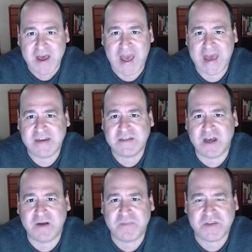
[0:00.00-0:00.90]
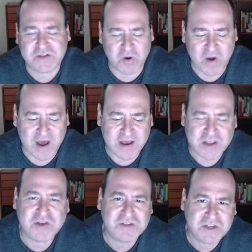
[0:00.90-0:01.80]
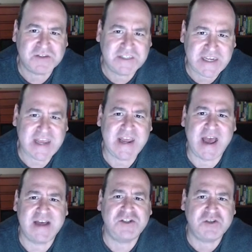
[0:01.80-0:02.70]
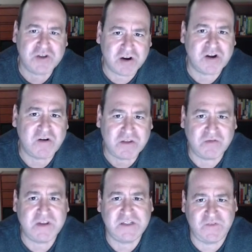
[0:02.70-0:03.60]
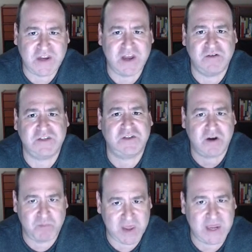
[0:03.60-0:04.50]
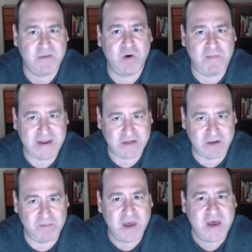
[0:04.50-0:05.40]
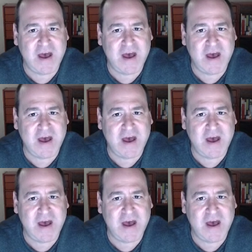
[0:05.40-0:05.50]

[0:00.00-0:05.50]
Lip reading: And so you'll see as you start going through these videos and start picking up momentum,